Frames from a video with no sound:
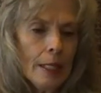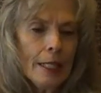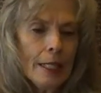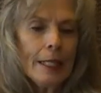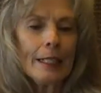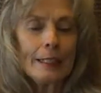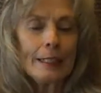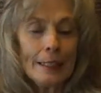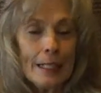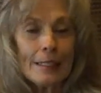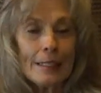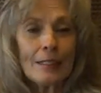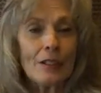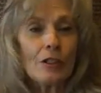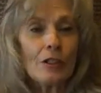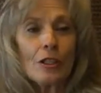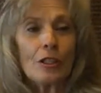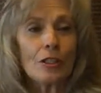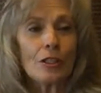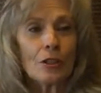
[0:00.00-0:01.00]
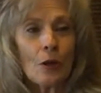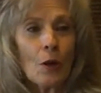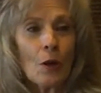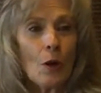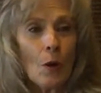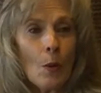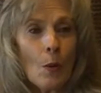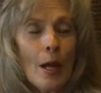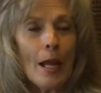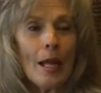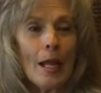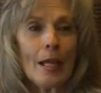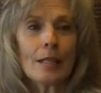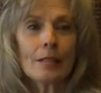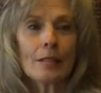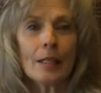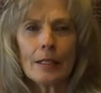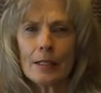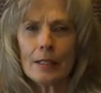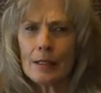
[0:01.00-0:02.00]
It doesn't just go away. It's
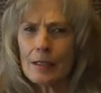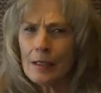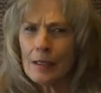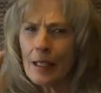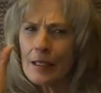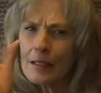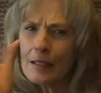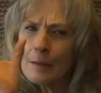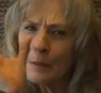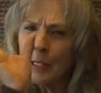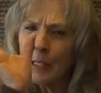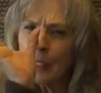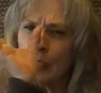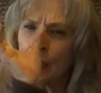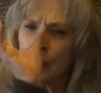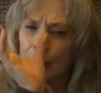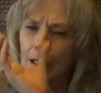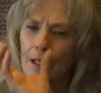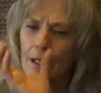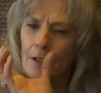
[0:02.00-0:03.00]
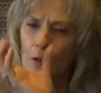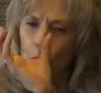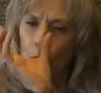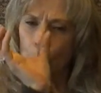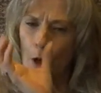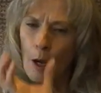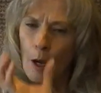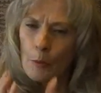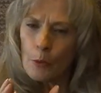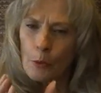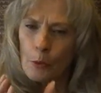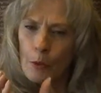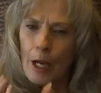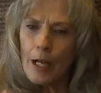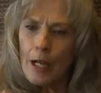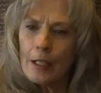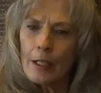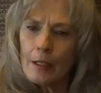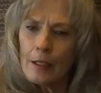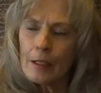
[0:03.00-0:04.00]
like, it's like something gets like dropped
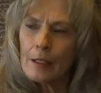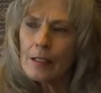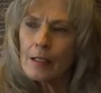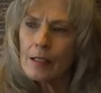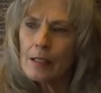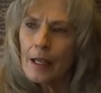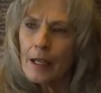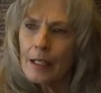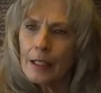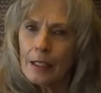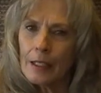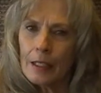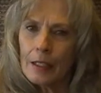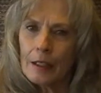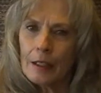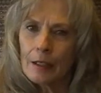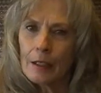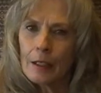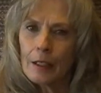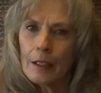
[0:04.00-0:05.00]
right into the psyche.